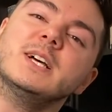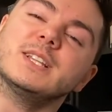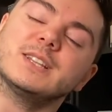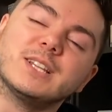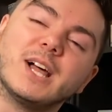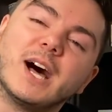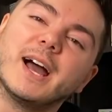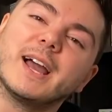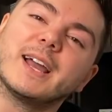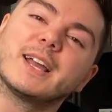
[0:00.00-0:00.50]

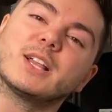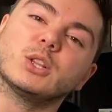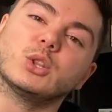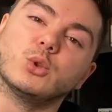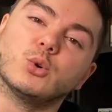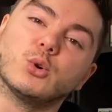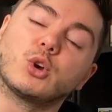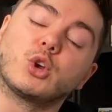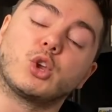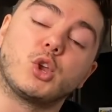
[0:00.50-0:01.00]
Like,
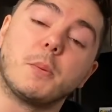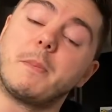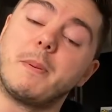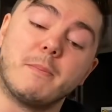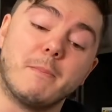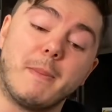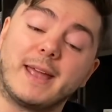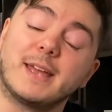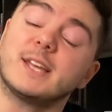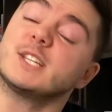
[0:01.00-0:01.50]
look, you
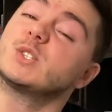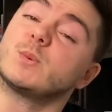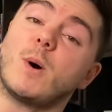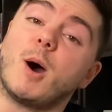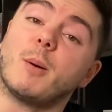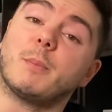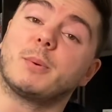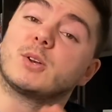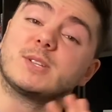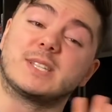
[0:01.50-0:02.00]
may as
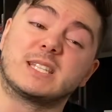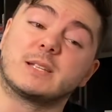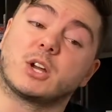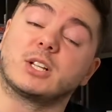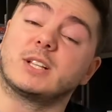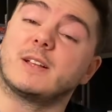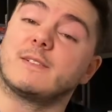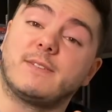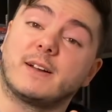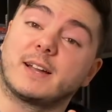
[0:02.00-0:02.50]
well, because he's
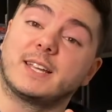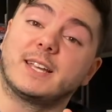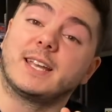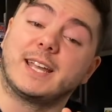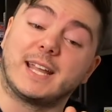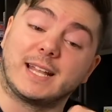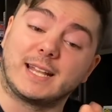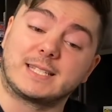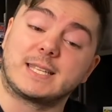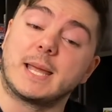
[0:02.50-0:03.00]
gonna fucking
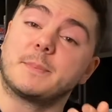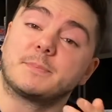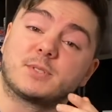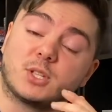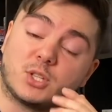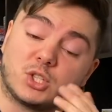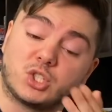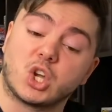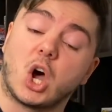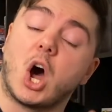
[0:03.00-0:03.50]
get attempted
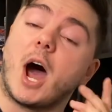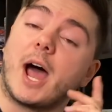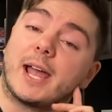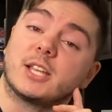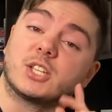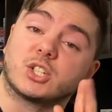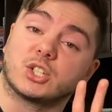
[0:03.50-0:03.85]
to die.